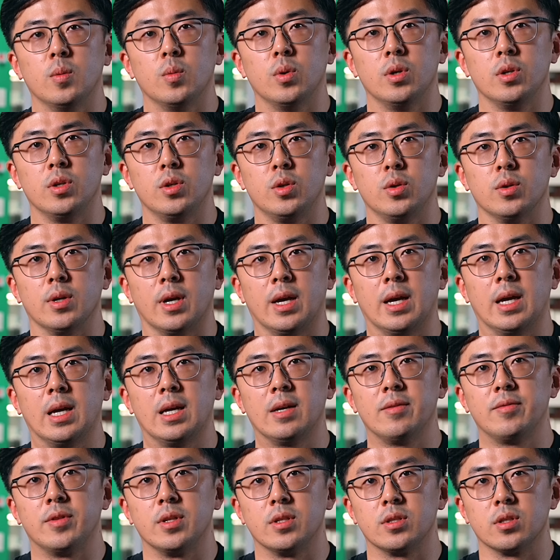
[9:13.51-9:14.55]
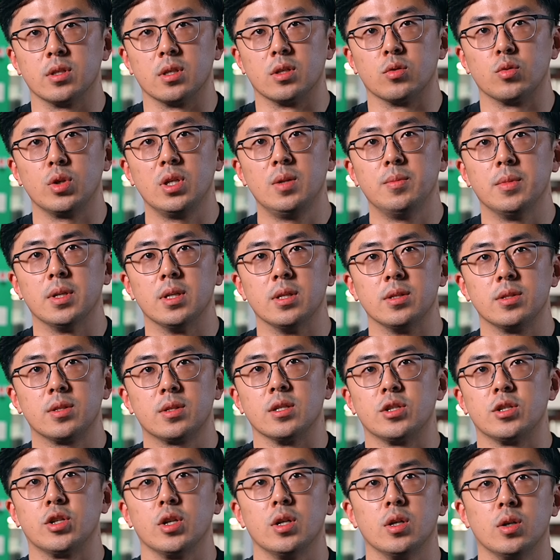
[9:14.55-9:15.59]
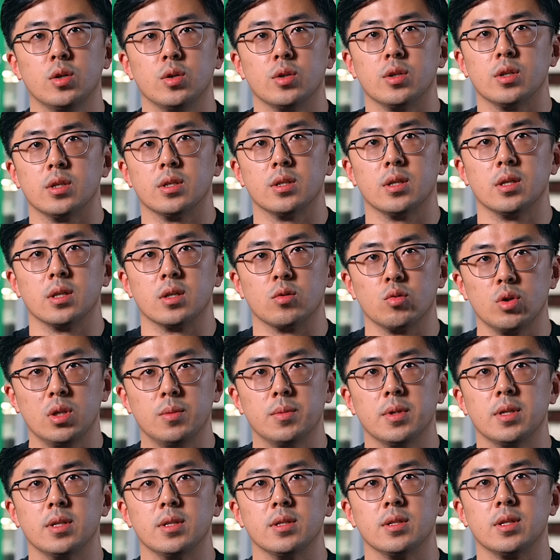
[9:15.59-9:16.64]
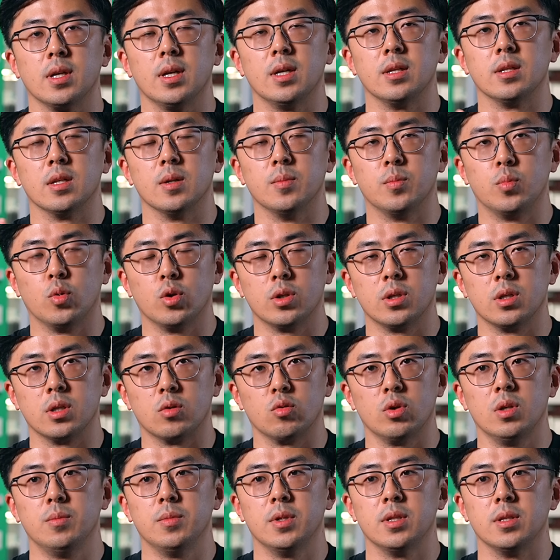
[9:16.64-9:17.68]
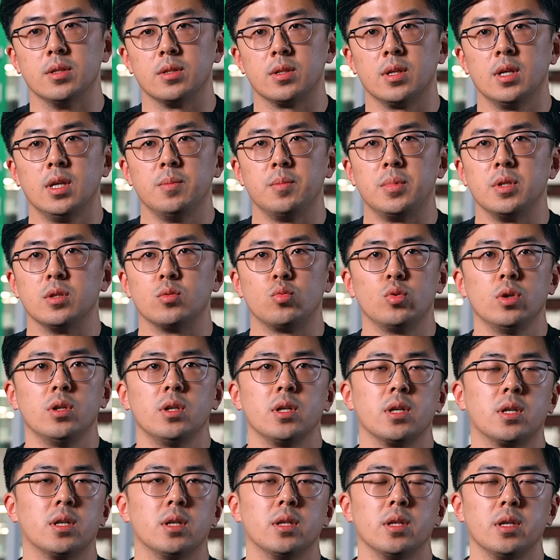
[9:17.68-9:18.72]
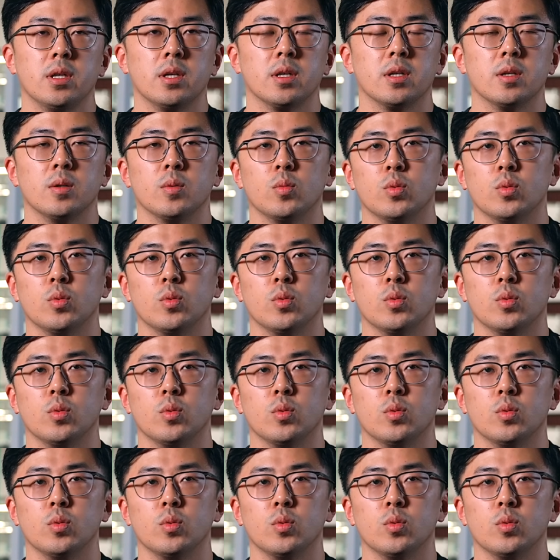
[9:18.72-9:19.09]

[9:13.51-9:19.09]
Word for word: When you have these agreements, shareholder agreements and the board agreements, be really clear